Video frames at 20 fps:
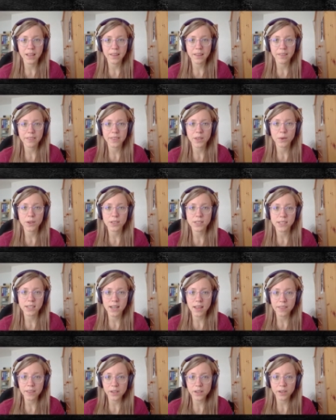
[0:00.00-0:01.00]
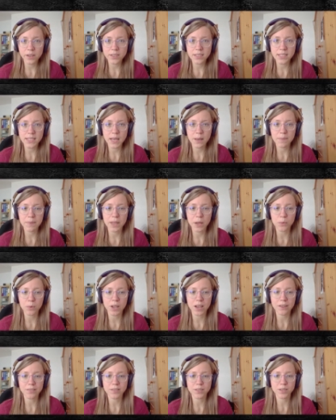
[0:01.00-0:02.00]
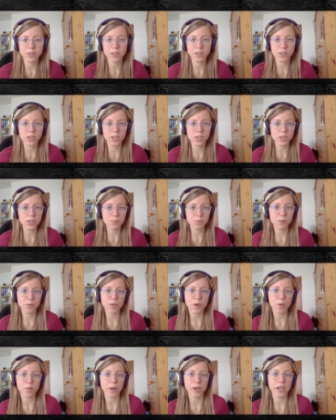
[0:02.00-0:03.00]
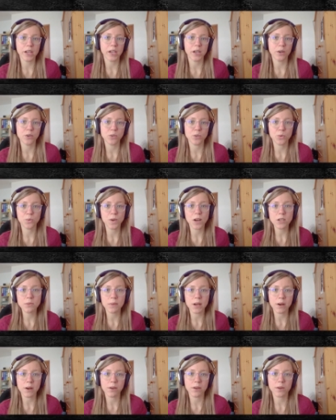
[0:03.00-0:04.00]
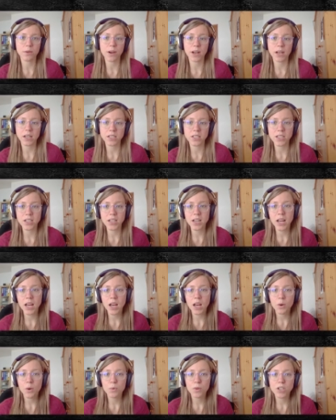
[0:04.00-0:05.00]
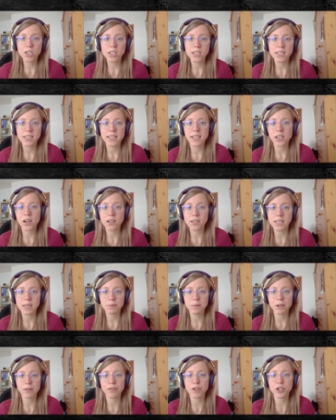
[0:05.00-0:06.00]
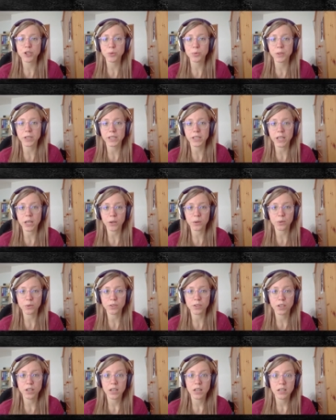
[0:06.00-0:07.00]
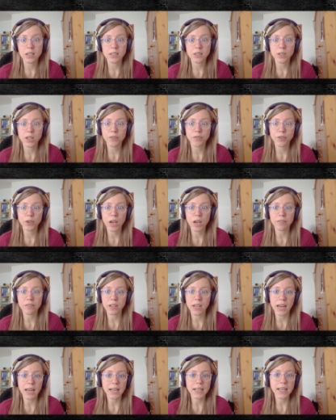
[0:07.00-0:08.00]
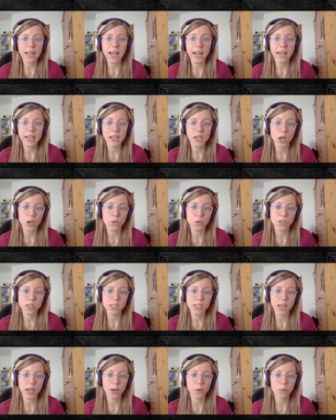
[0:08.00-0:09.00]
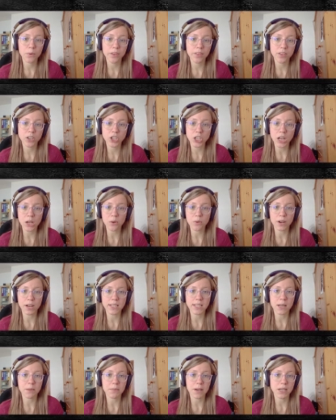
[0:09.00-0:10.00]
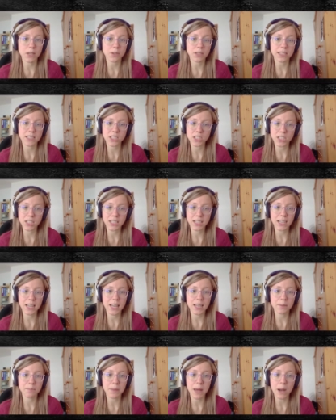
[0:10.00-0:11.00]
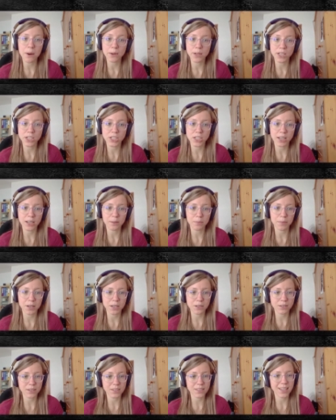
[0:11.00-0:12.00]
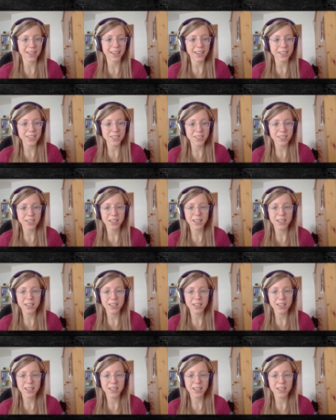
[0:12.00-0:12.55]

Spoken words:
There is another concept that we have to introduce before we can go to quantum error correction, which is the concept of a dual code. So if you have an NK code C with generator matrix G and parity check matrix H,